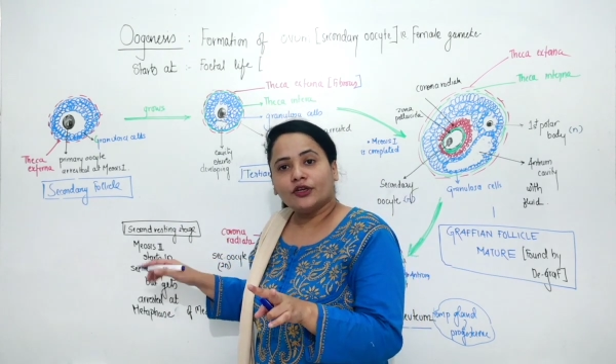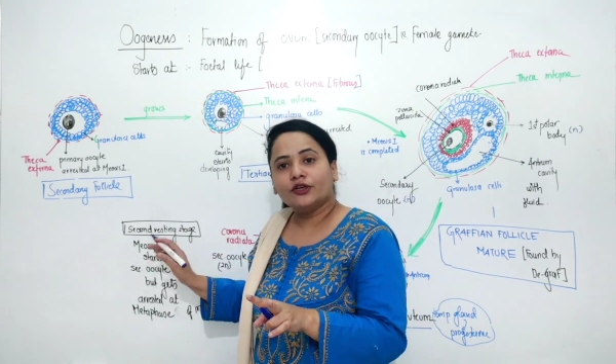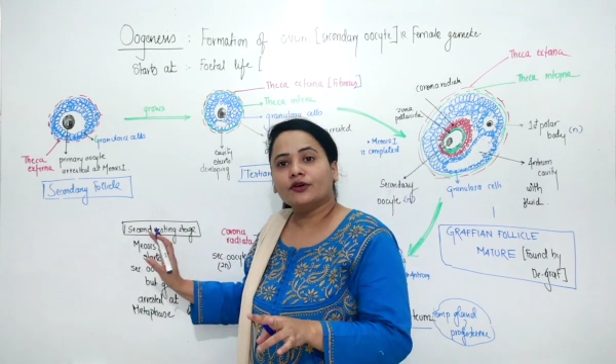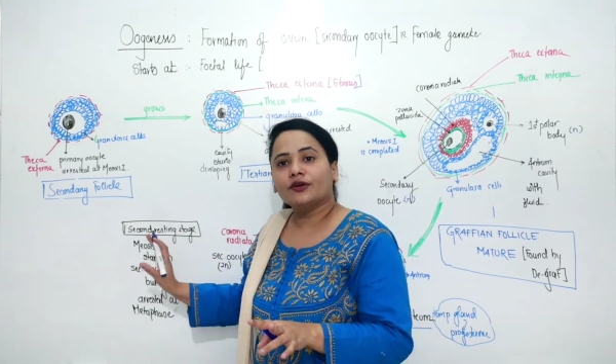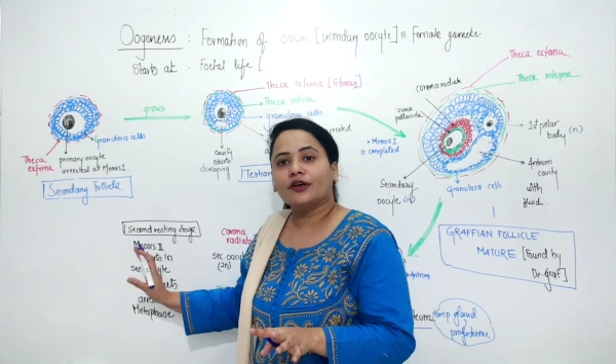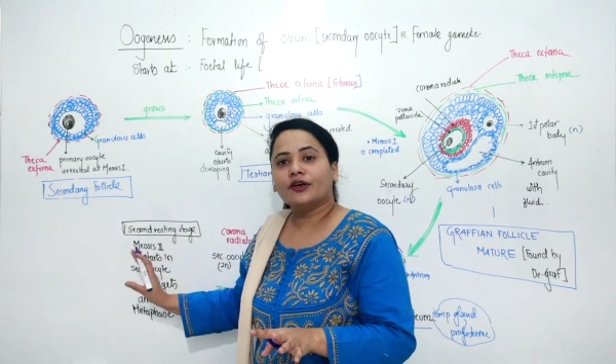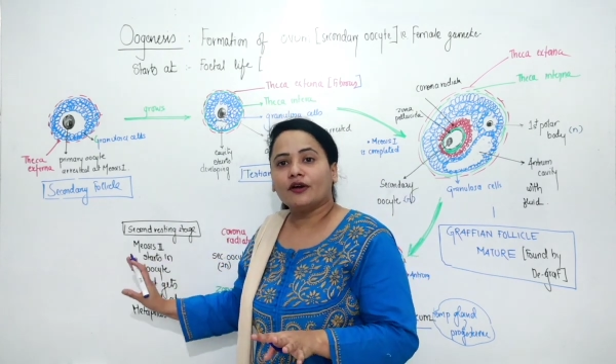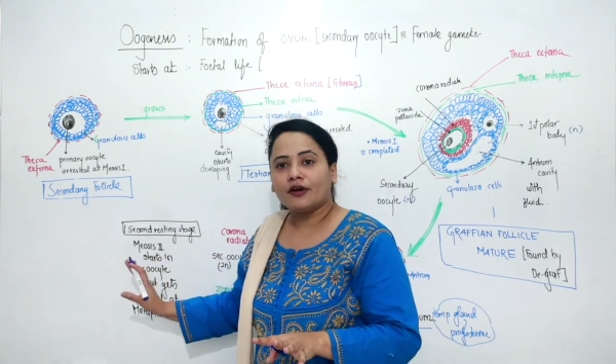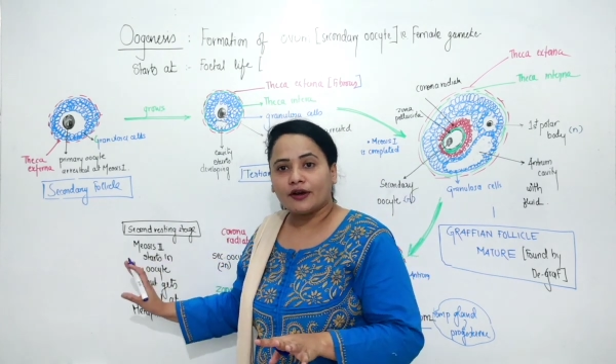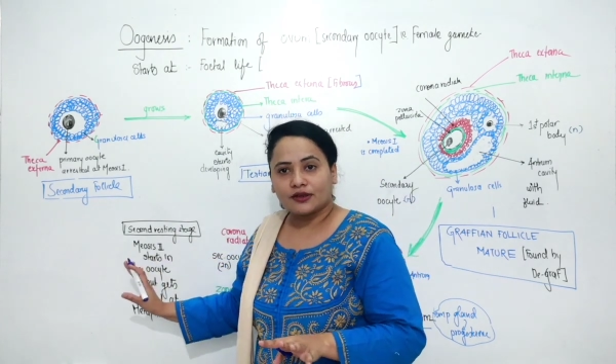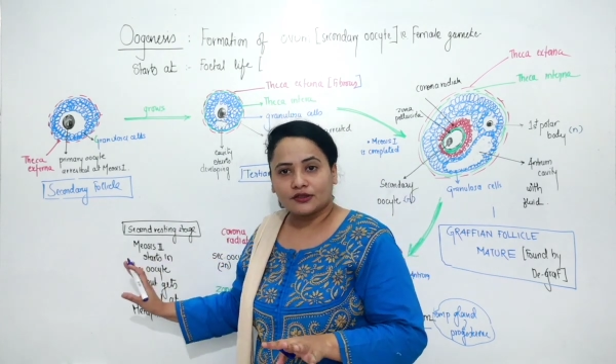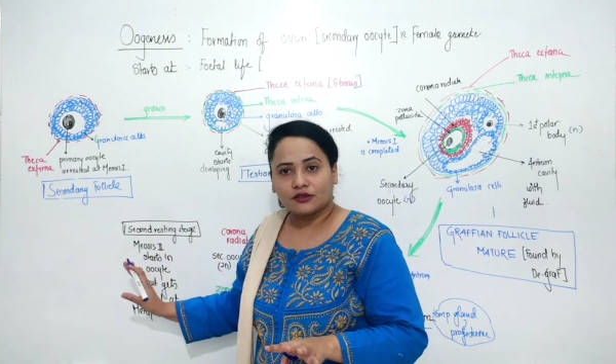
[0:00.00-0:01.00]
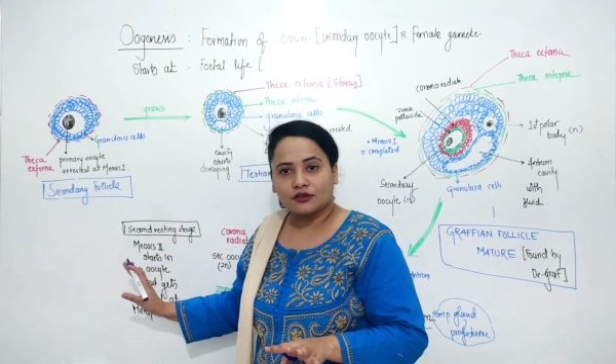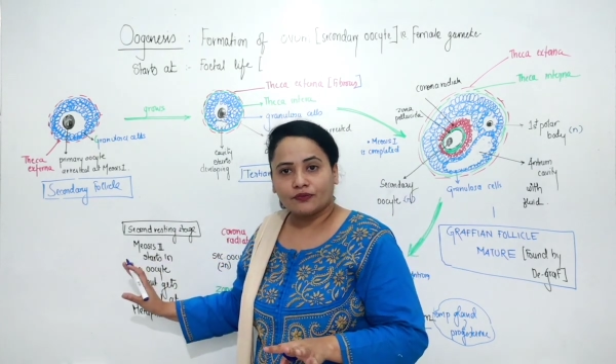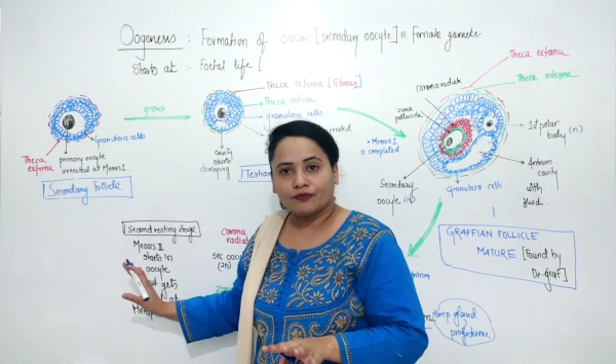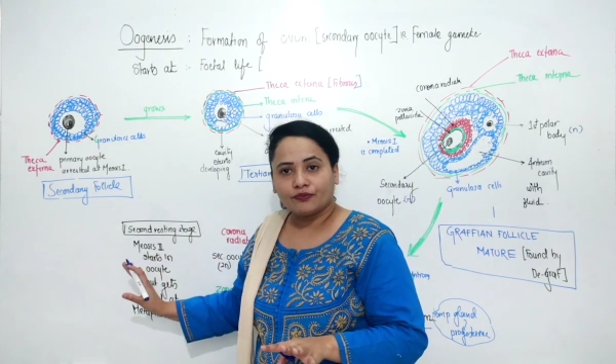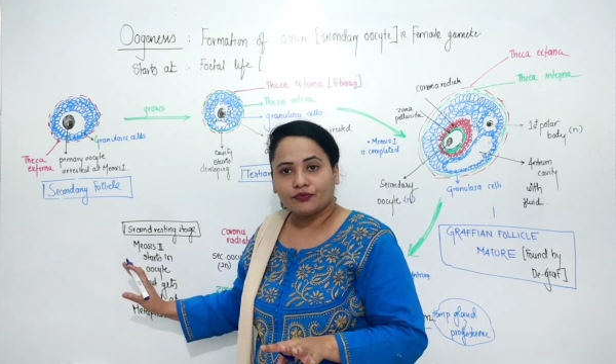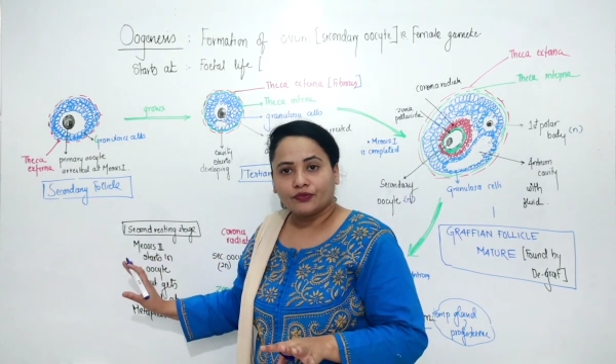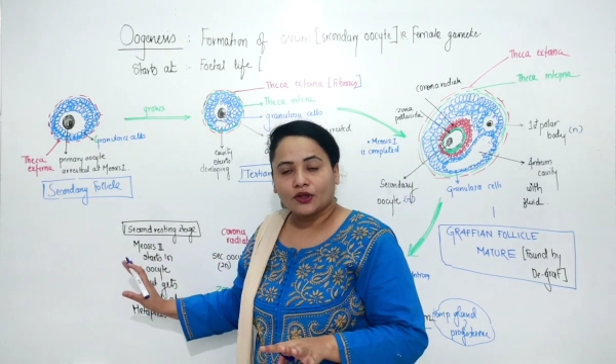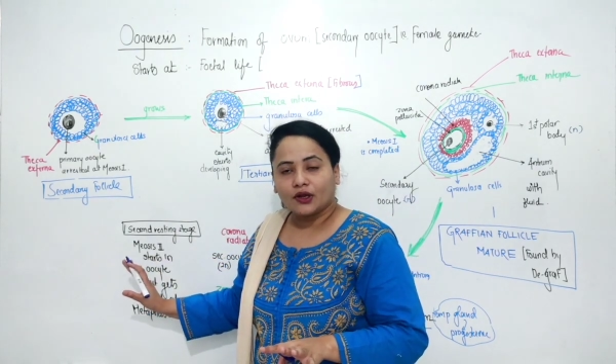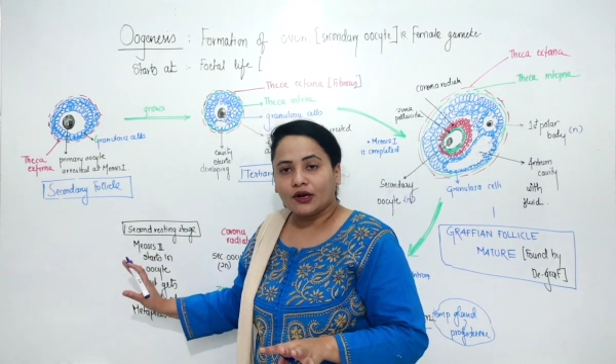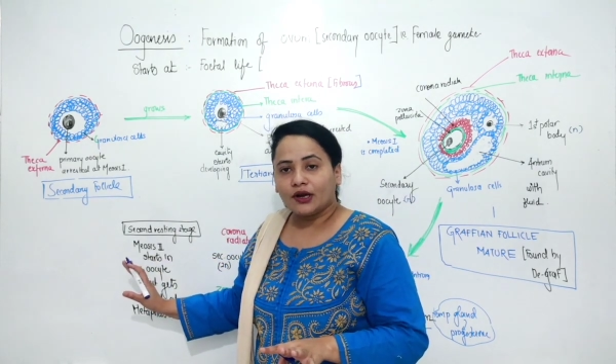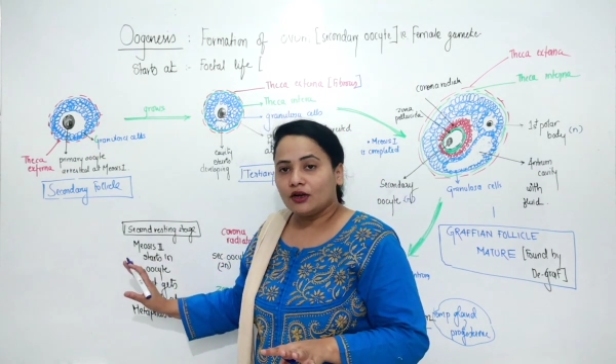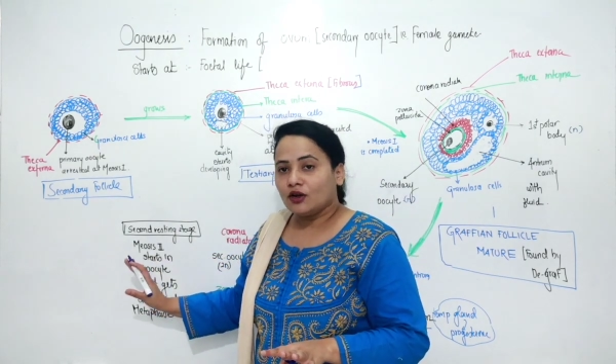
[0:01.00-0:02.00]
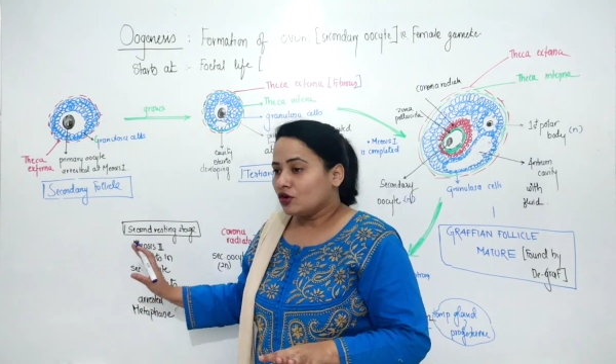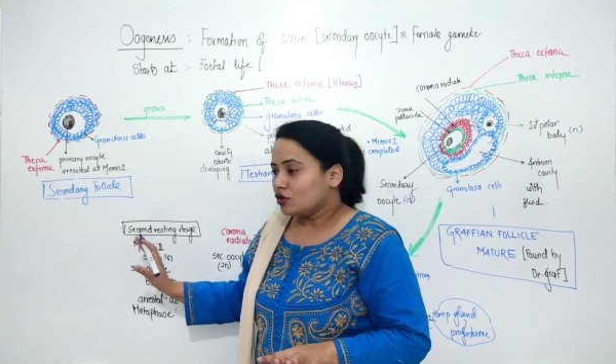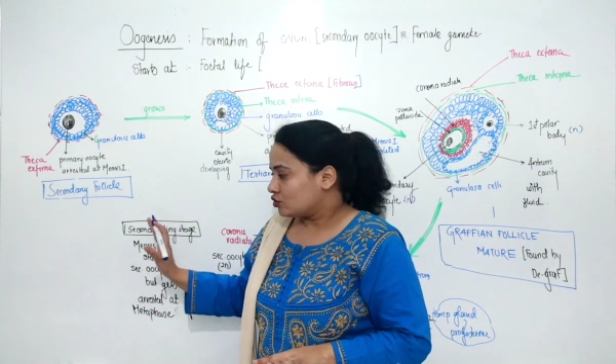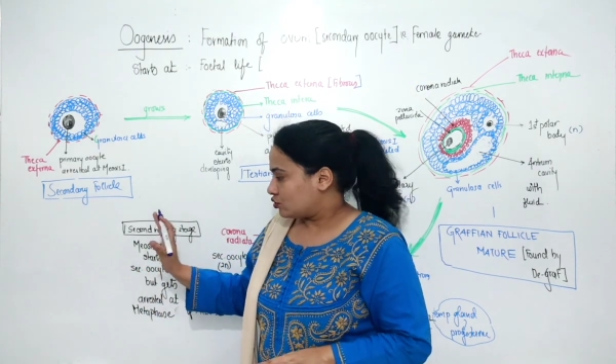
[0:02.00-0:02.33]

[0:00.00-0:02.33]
here it arrests, right?